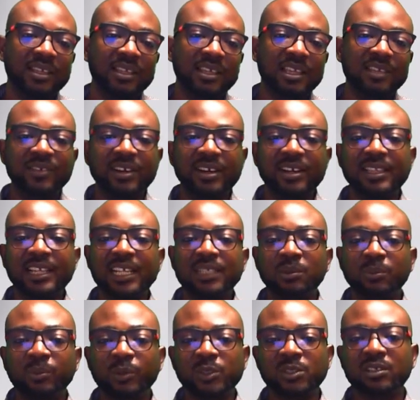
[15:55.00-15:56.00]
A very large
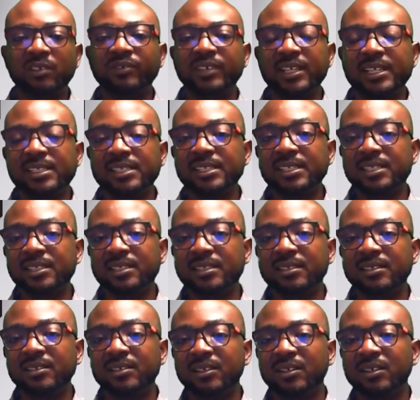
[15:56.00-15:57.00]
proportion of cases
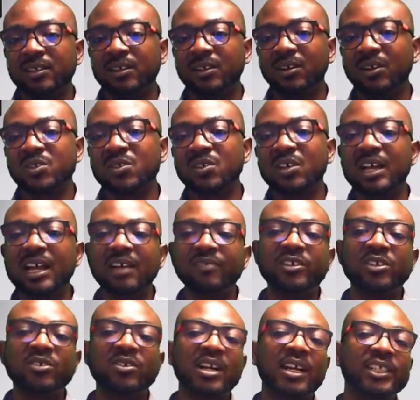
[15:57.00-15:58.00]
also have
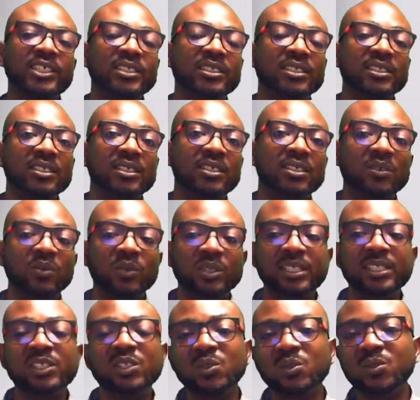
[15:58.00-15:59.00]
a rash
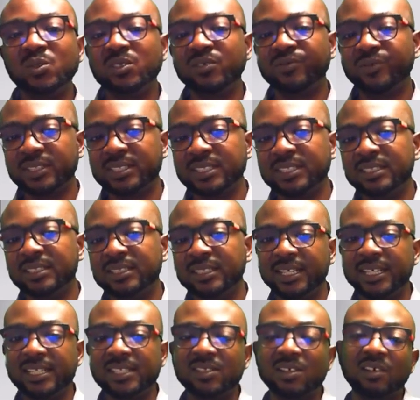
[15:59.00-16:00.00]
within 2 to 14
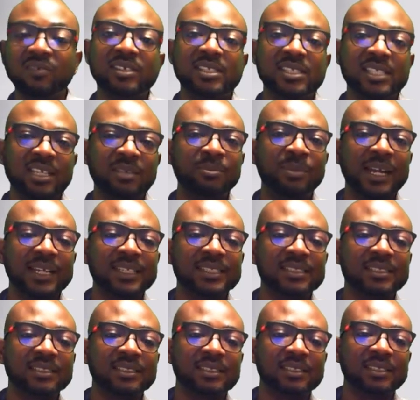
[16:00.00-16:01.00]
days of a tick bite.
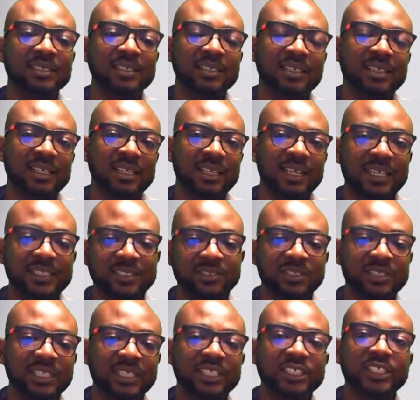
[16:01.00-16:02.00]
As a
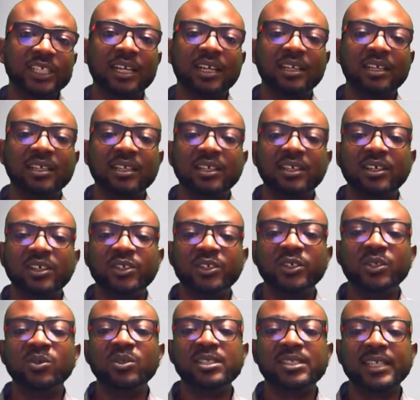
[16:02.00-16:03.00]
researcher, you
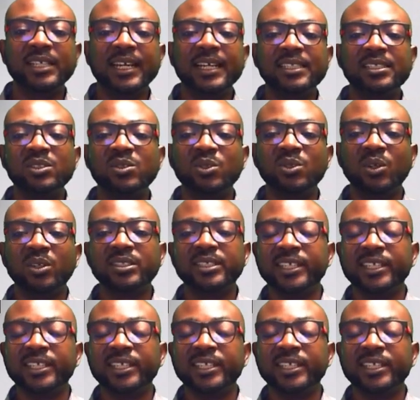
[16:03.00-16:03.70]
could decide to not